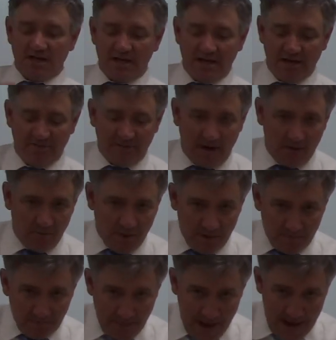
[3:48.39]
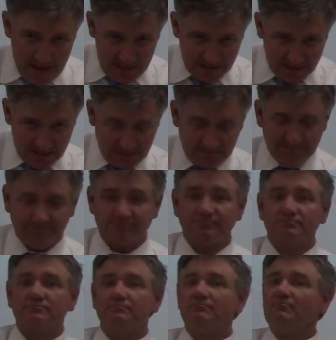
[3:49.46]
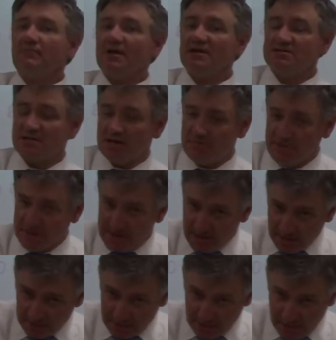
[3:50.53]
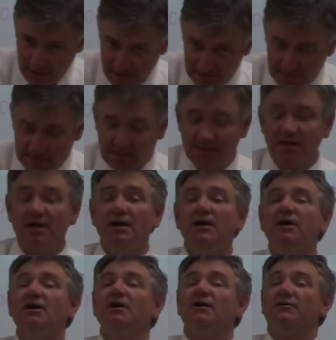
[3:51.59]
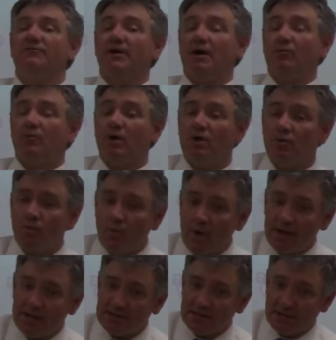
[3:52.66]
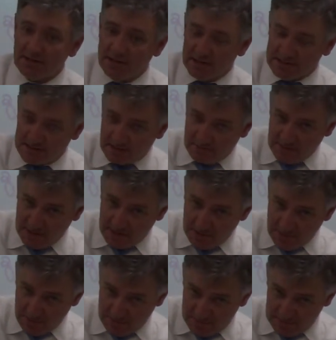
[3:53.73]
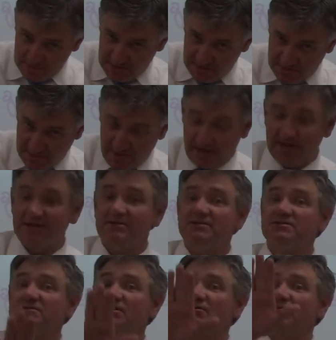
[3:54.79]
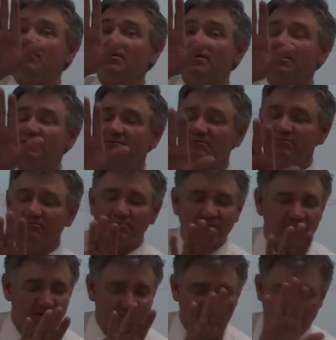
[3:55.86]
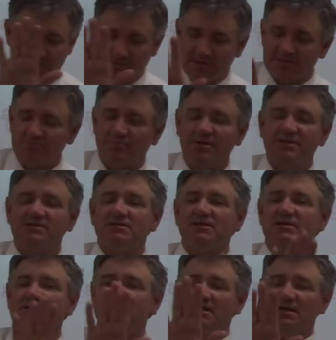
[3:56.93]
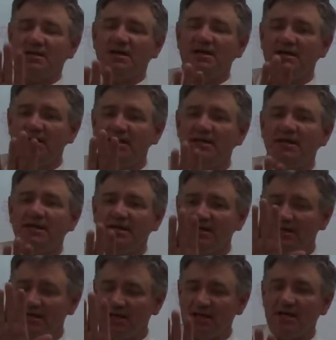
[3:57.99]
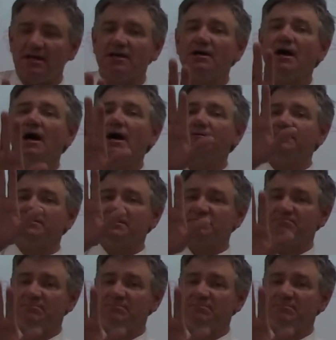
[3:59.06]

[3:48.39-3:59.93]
If I want mass, it's going to be in kilograms. If I want weight, it's going to be in newtons. Okay? So you'll hear me preach this again and again and again. I'm just